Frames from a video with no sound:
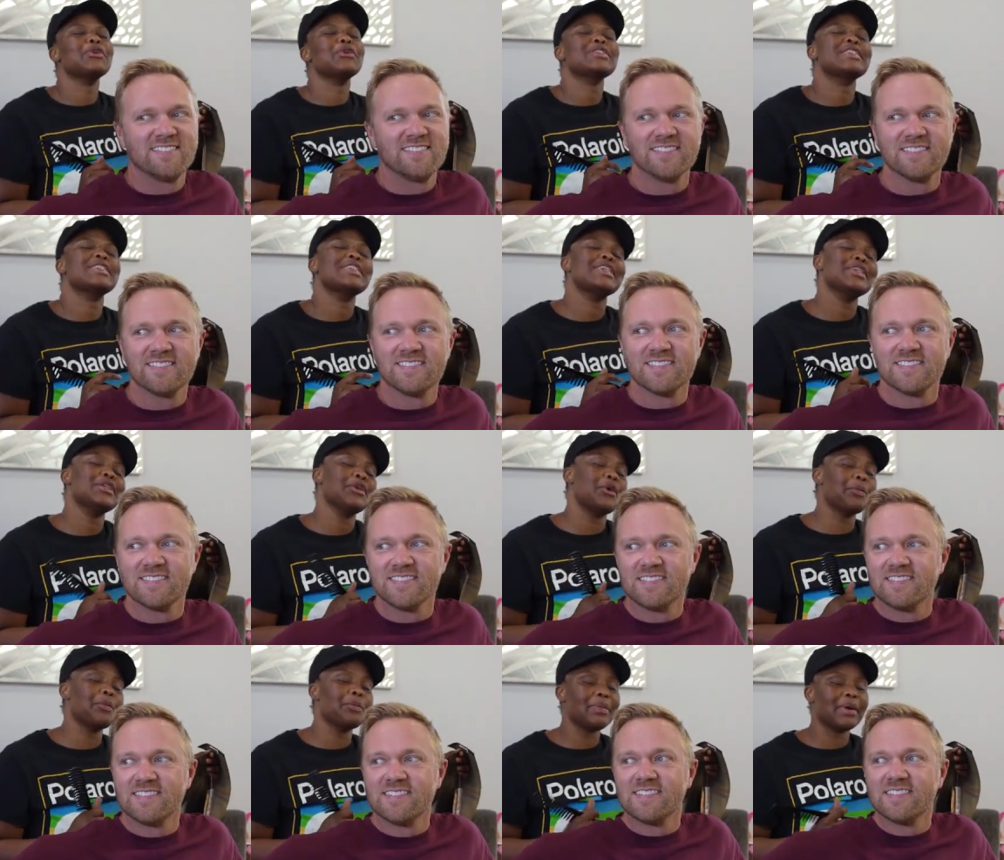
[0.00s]
Speaker 1: You're,
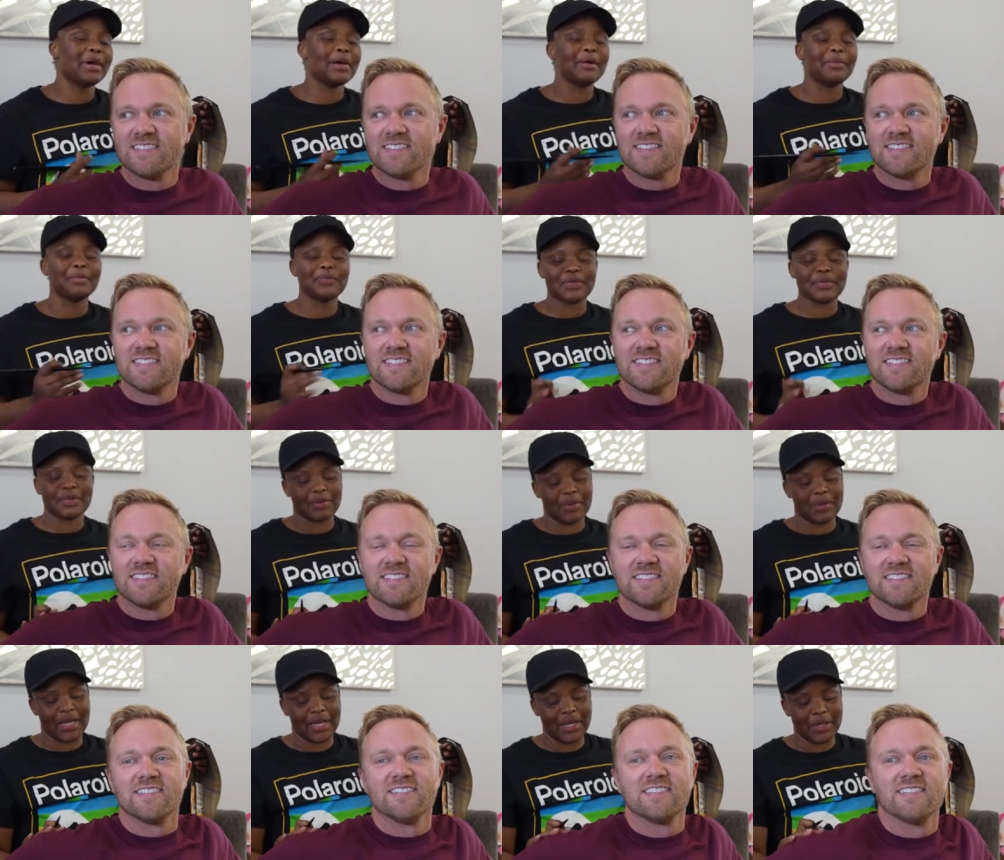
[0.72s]
you're bums,
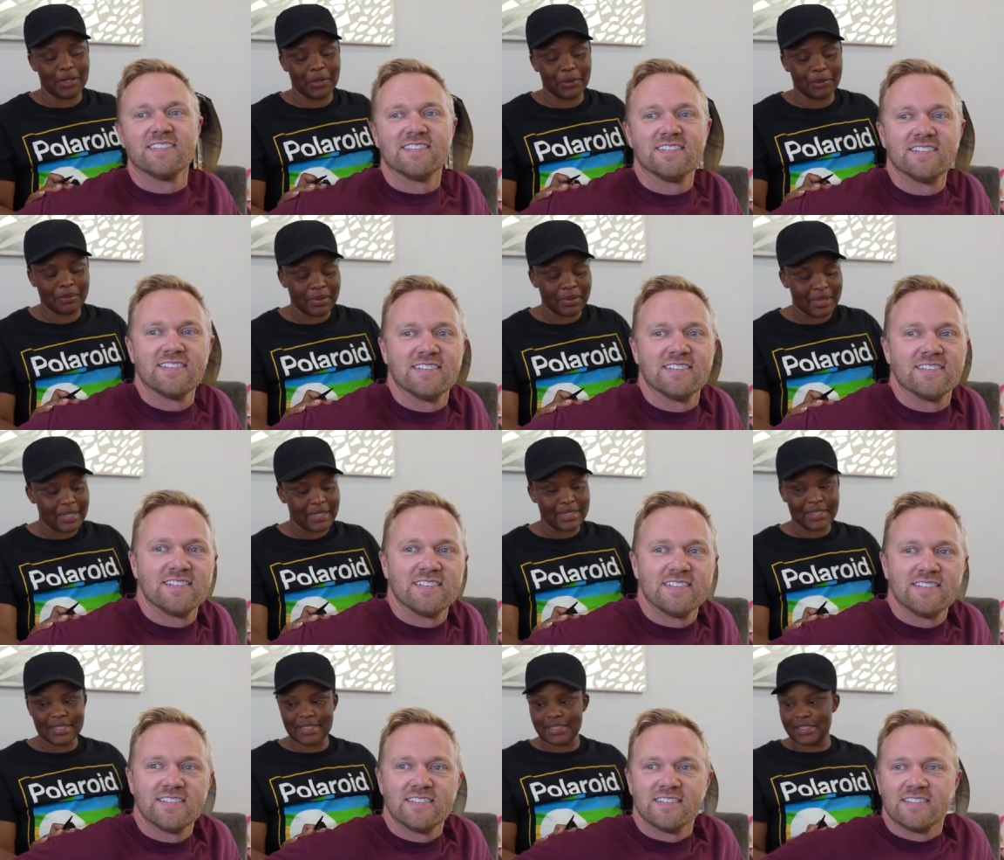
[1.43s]
man. You're
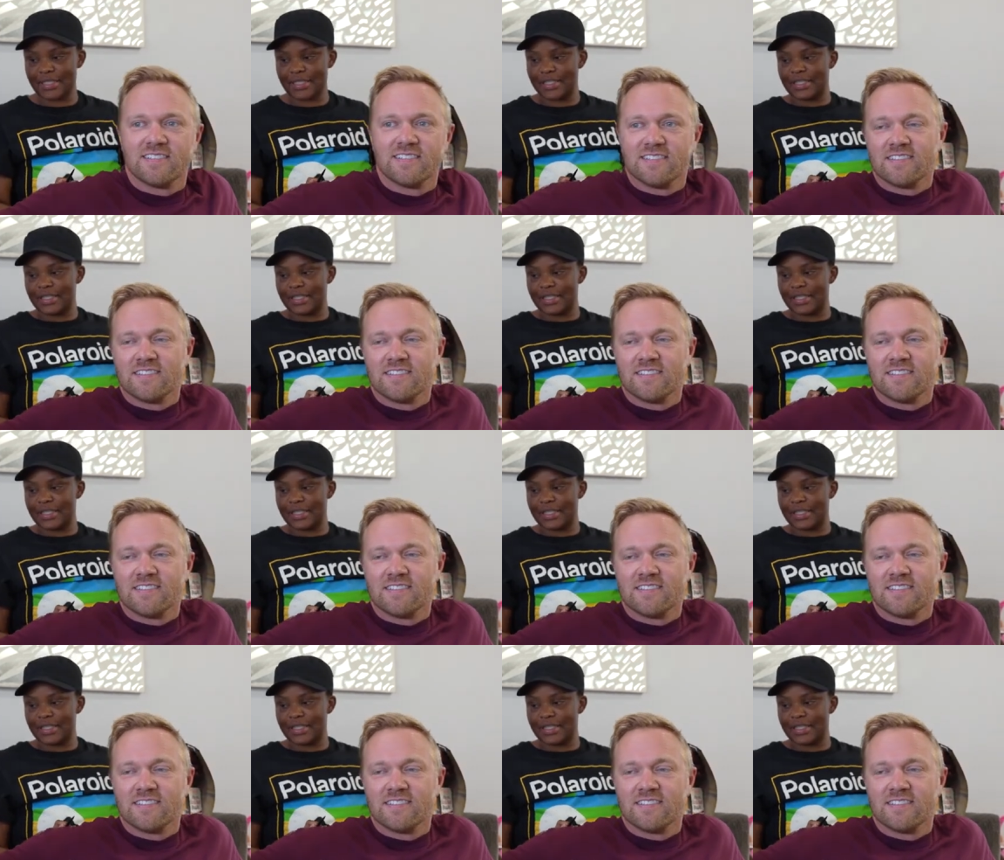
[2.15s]
buns.